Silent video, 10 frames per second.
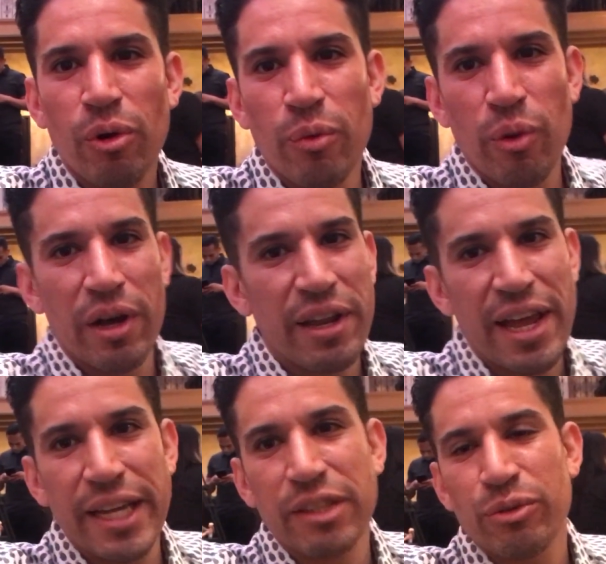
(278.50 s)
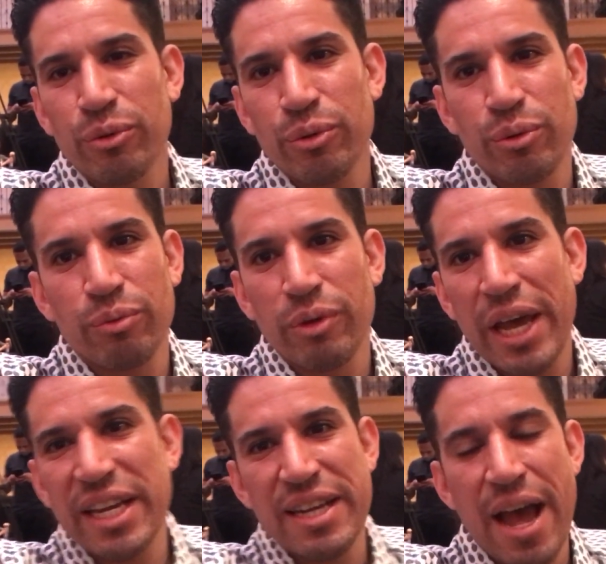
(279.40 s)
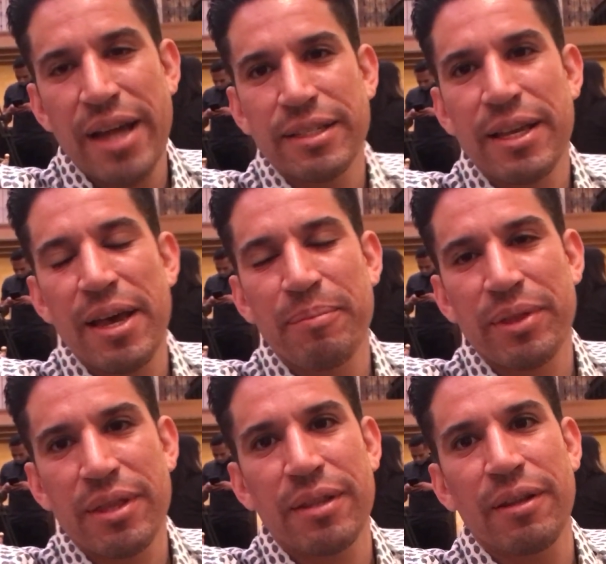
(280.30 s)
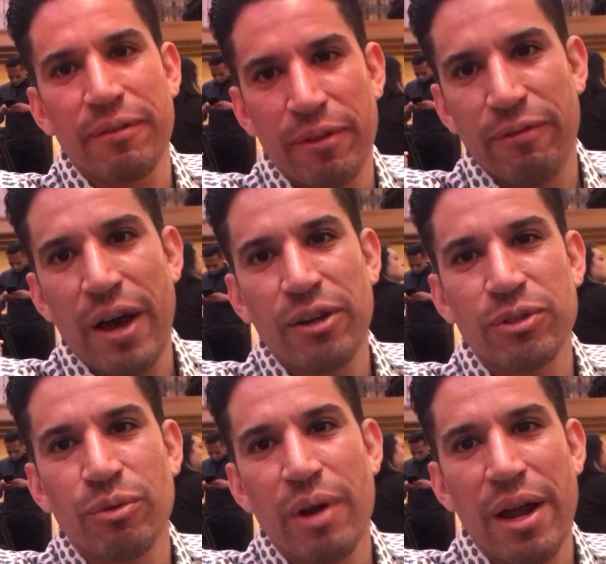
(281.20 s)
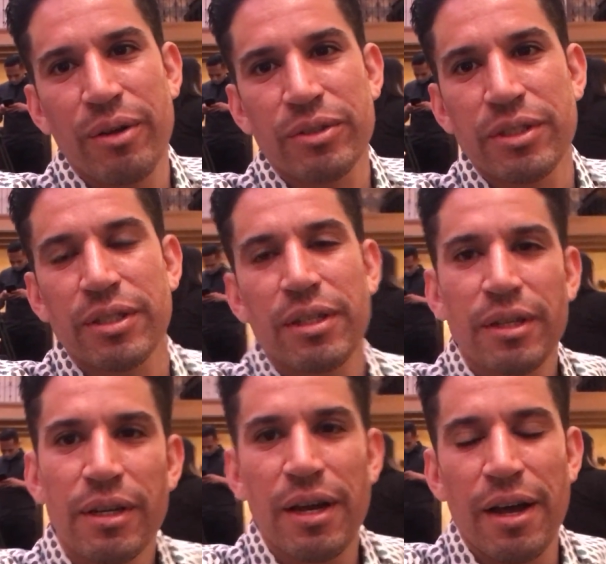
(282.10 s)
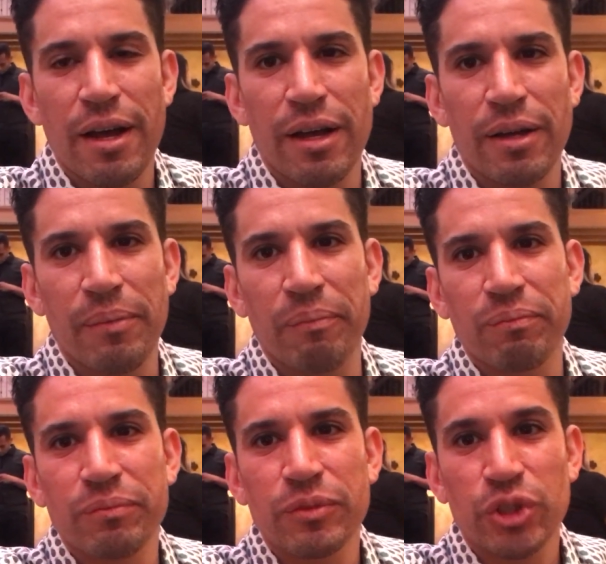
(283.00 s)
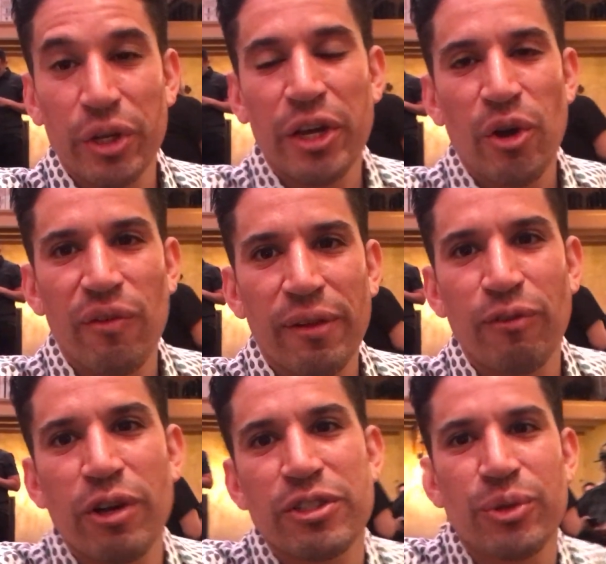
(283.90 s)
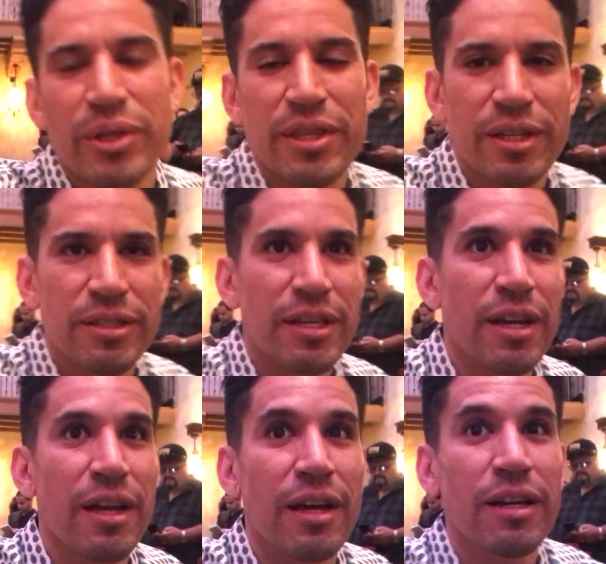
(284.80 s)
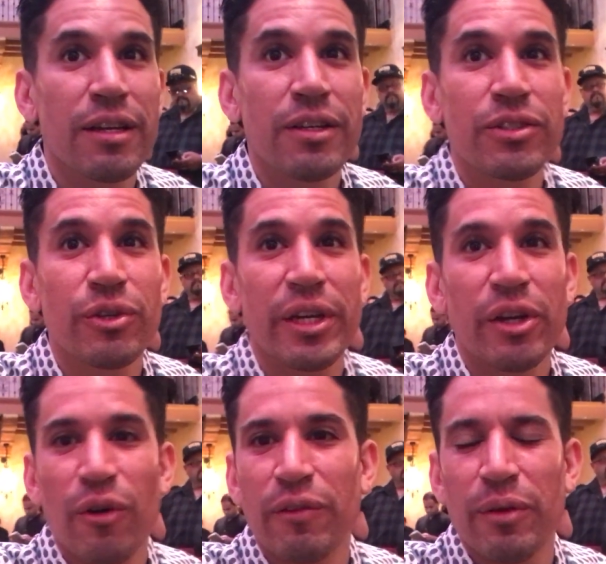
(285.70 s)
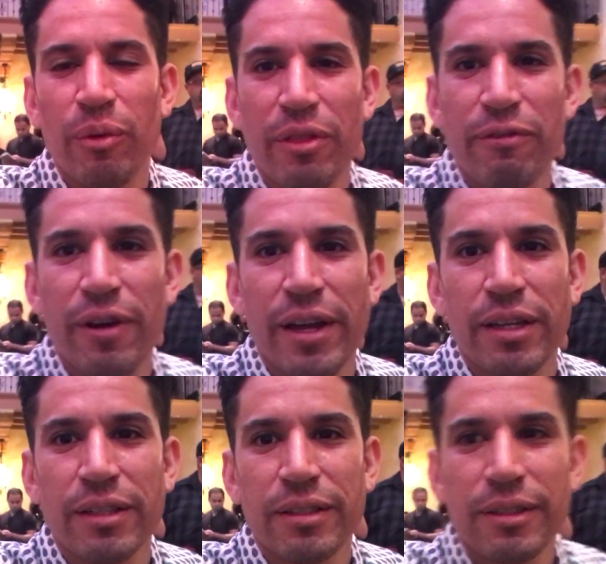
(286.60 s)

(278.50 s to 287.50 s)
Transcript: Ward won 8 through 8, 9, 10, but then the, the final two rounds, um, Sergey Kovalev won, so he thinks that uh, Sergey Kovalev won the fight.